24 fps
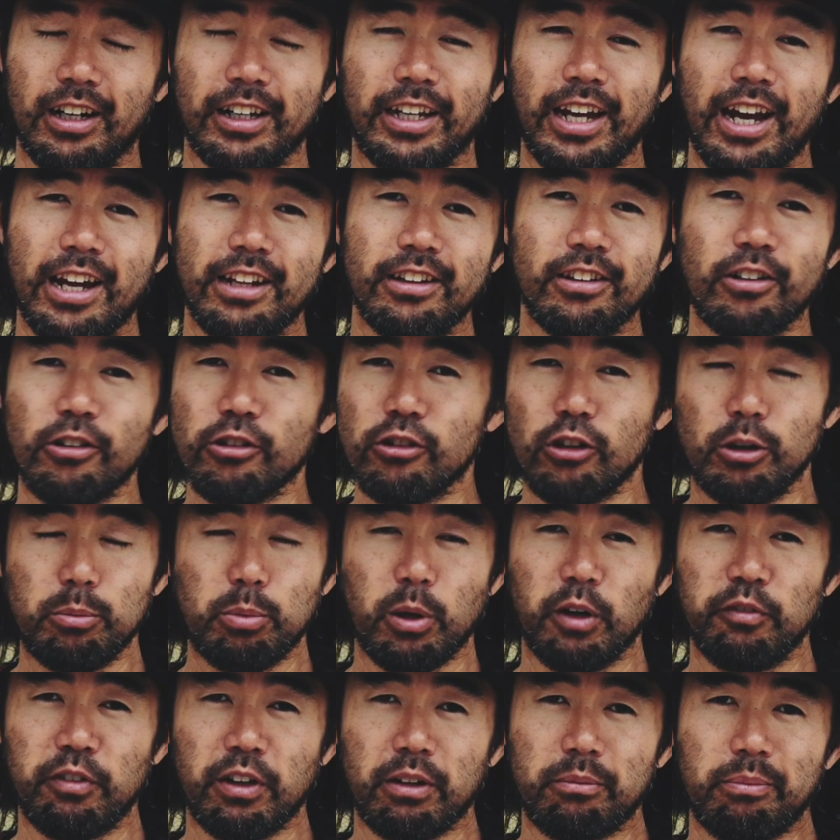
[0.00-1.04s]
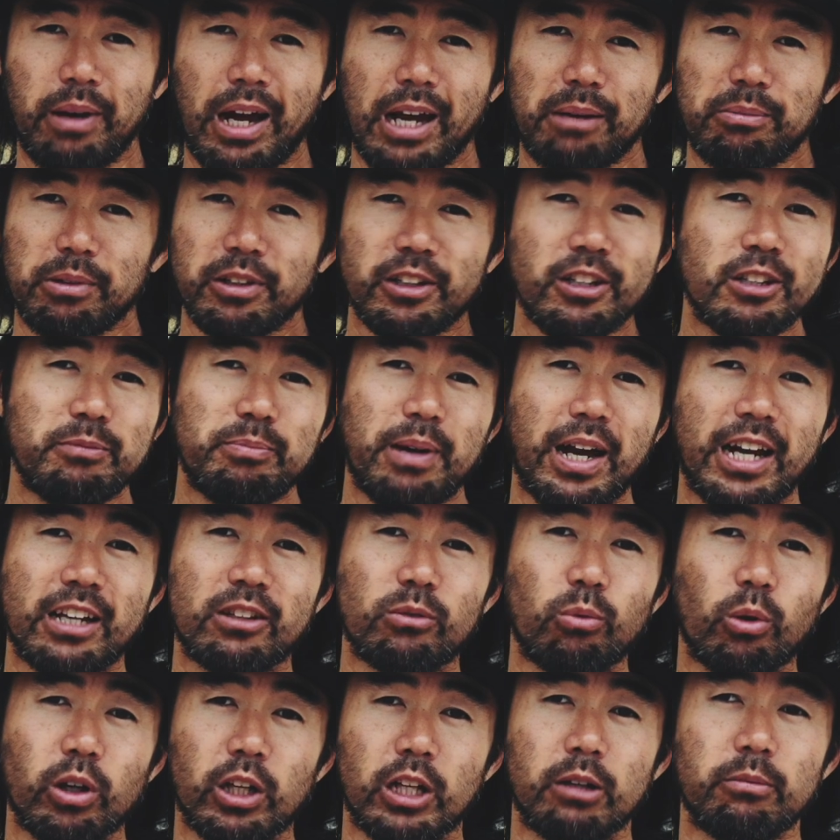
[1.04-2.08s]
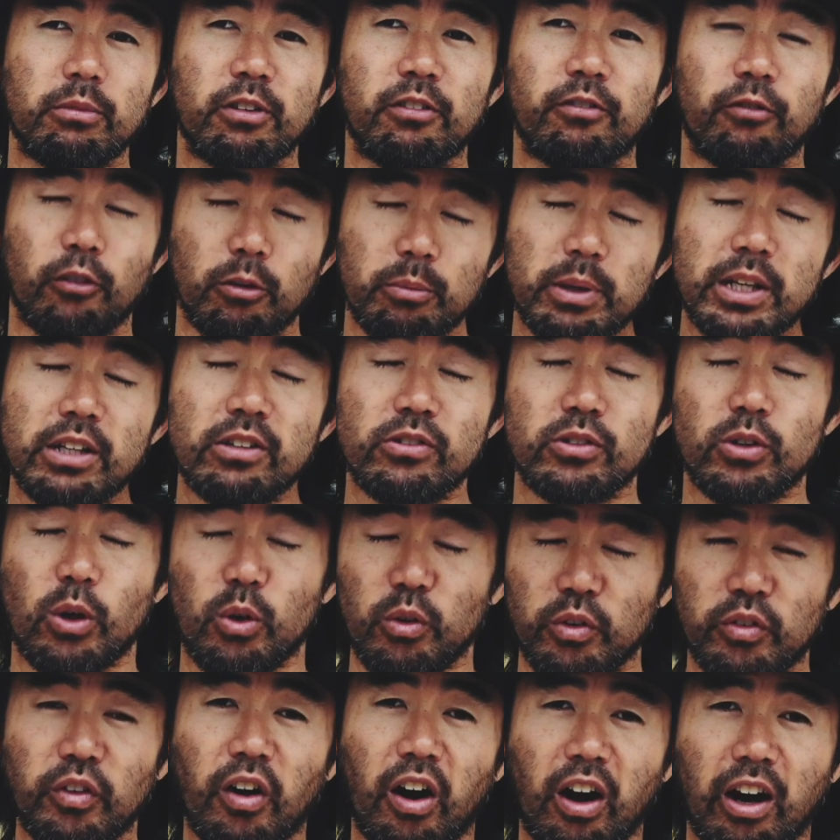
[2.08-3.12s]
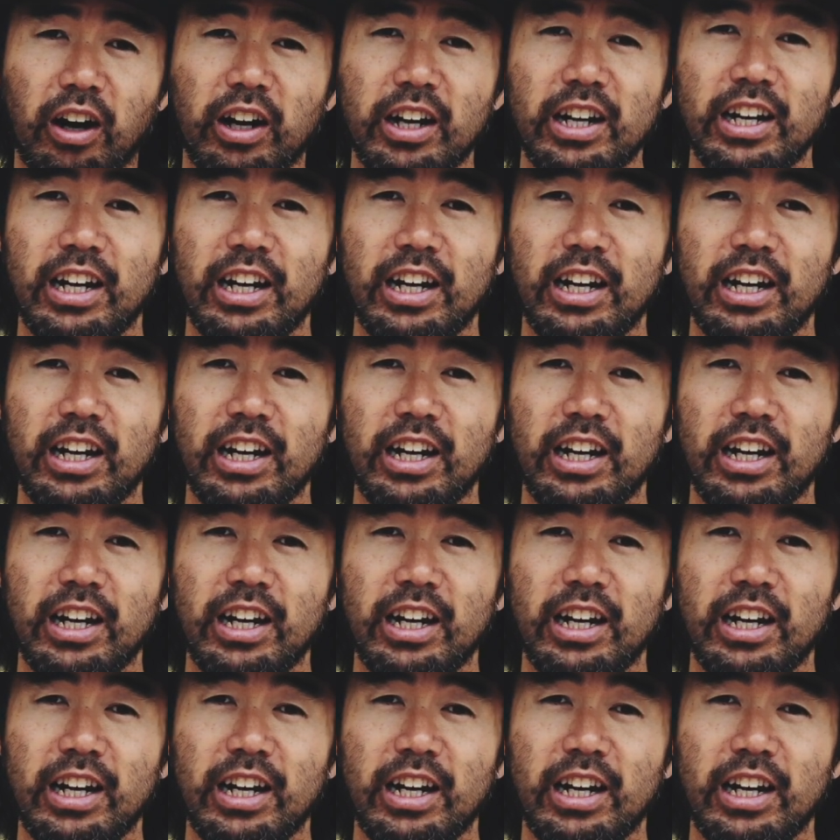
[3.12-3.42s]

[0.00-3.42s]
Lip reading: Again, there's no perfect bag, but this bag's working for me so far.